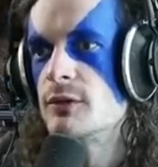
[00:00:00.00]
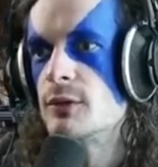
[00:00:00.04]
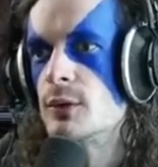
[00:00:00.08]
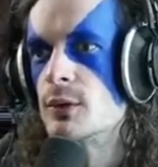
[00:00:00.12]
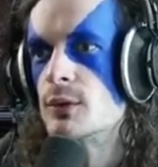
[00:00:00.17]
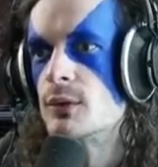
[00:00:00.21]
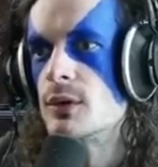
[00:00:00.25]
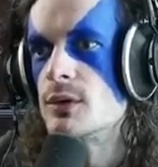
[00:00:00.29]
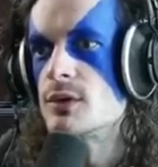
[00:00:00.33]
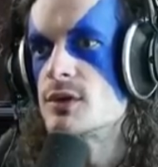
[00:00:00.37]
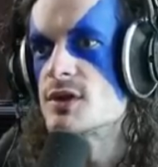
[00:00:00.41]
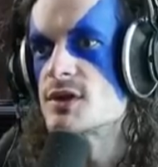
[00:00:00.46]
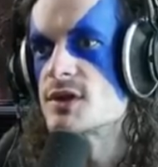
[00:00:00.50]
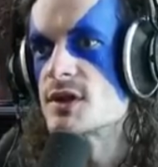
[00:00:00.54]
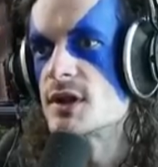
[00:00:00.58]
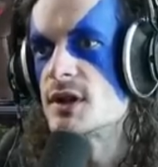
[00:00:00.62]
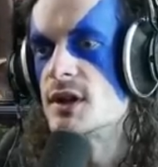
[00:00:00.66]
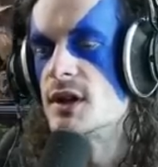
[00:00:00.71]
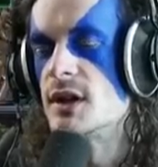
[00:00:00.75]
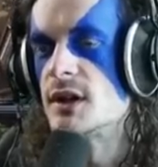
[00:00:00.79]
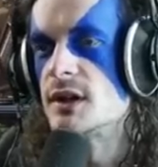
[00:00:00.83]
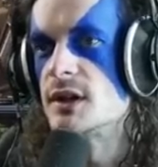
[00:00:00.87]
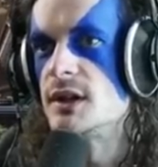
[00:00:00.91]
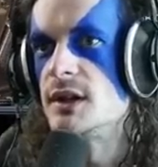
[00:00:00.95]
Roaches on a
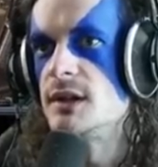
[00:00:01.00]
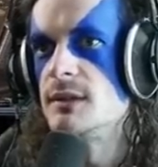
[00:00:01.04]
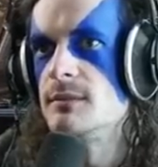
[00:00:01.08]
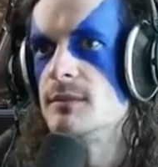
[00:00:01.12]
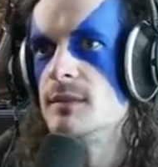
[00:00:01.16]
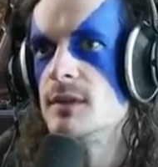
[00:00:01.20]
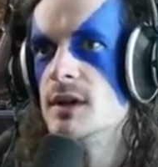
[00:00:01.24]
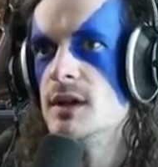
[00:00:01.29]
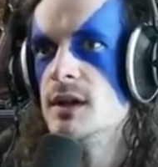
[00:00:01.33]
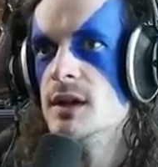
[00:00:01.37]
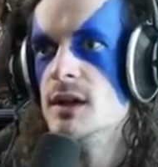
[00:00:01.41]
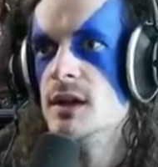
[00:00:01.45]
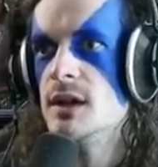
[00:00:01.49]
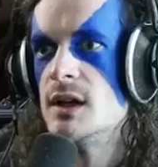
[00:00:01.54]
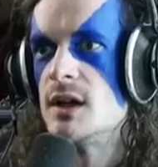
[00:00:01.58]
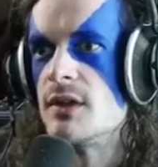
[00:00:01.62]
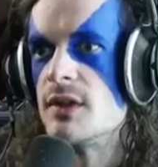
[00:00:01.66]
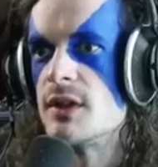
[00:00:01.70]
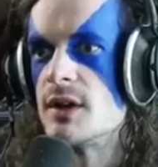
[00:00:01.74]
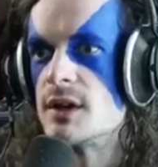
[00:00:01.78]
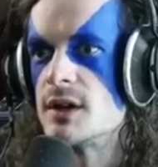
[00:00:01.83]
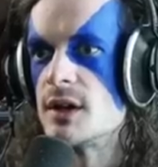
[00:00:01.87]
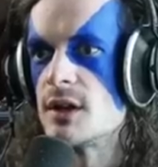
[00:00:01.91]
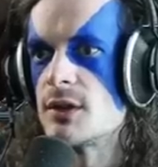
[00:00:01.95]
hotkey. And then
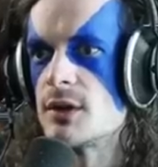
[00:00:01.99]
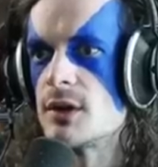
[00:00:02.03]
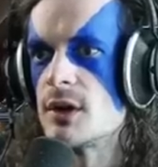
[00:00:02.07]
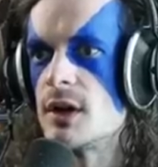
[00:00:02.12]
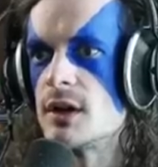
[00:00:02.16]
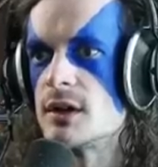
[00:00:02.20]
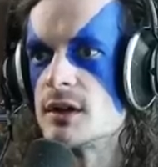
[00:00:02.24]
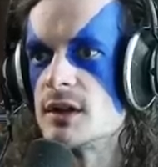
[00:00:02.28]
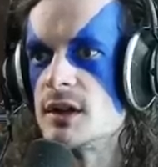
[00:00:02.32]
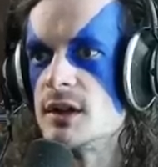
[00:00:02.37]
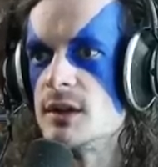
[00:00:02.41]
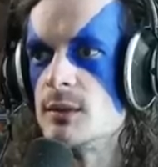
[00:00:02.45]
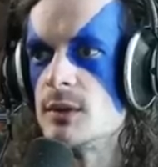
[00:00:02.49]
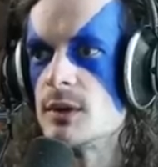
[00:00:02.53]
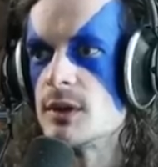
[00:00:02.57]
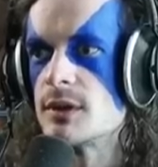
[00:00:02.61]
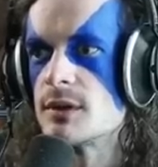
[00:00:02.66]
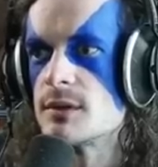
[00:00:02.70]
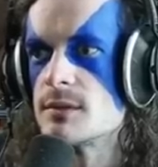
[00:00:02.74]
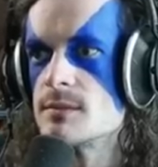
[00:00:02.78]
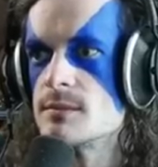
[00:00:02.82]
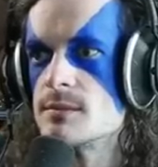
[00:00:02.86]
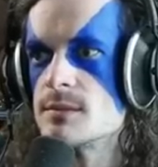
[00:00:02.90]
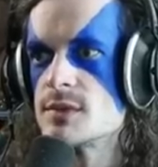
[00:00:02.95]
another hotkey with
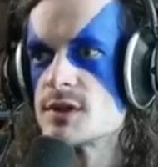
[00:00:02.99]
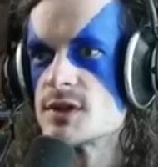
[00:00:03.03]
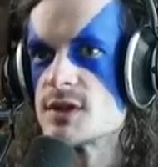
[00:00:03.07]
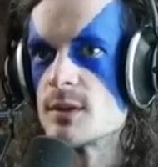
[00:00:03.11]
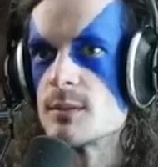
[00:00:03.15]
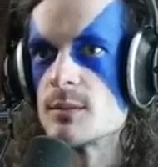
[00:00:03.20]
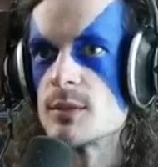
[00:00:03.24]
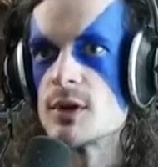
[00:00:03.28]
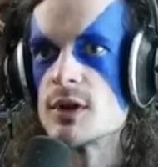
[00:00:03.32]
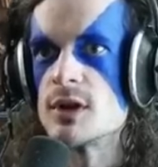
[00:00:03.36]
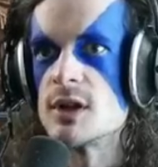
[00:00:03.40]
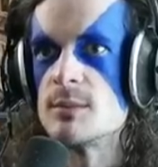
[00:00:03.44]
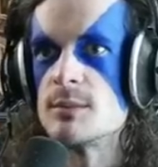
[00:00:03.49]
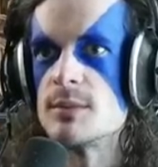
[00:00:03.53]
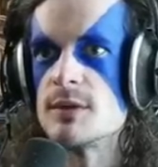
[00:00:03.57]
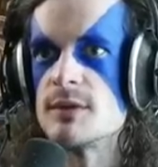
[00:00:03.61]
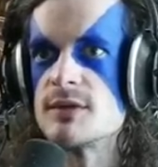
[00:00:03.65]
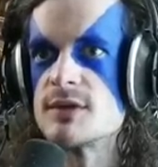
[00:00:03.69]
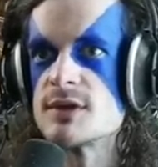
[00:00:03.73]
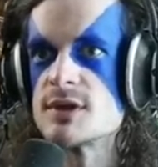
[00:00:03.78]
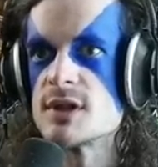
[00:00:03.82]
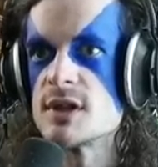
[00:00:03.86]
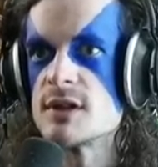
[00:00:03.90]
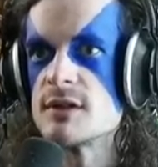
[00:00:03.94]
some clump of
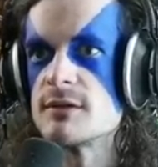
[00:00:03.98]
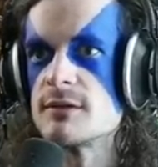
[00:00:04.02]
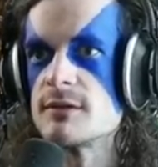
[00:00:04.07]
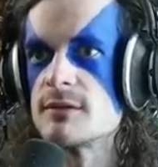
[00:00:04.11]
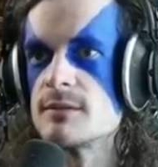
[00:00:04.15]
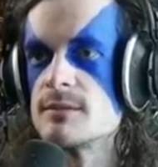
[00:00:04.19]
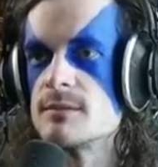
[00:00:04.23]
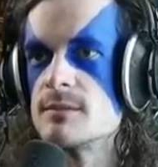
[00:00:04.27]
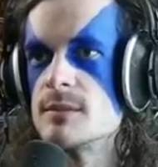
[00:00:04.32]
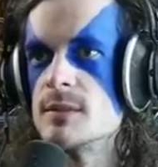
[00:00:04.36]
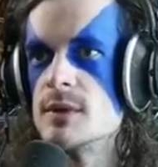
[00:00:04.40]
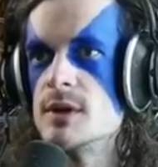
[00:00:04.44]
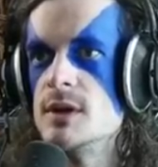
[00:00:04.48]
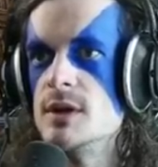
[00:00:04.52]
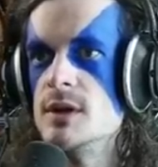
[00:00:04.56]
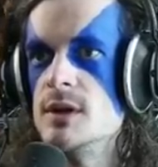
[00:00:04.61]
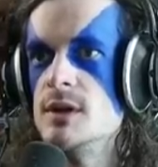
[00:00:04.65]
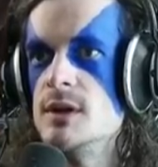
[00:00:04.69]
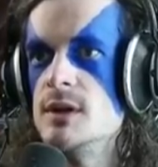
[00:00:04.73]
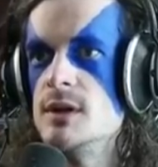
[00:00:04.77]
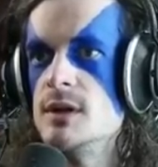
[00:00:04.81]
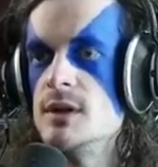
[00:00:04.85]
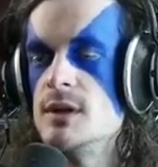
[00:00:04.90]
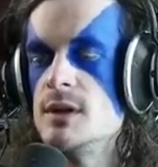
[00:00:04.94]
stuff.
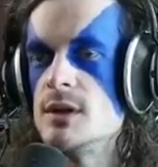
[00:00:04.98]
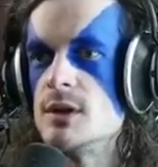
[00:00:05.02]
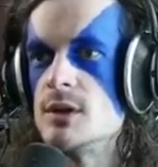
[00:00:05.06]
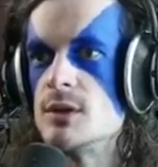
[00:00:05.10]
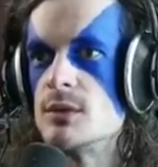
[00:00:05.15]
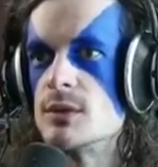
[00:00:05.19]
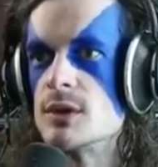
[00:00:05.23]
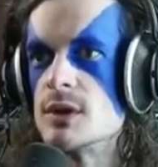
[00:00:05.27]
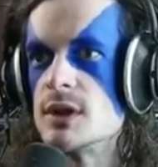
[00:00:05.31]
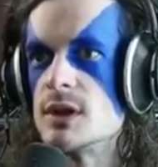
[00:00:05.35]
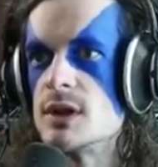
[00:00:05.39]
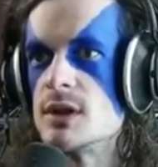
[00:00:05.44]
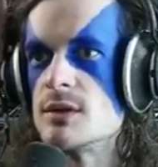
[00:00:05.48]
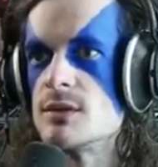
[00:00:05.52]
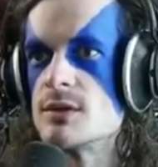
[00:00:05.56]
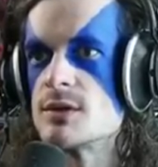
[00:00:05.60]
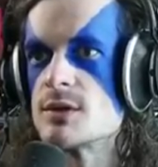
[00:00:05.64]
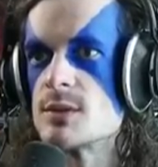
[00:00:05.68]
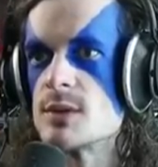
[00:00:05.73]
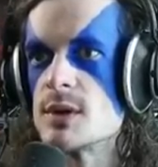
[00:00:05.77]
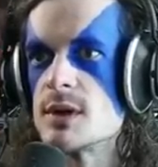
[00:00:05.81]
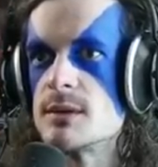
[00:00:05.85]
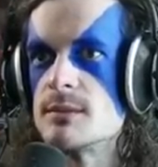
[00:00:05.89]
Who really knows what.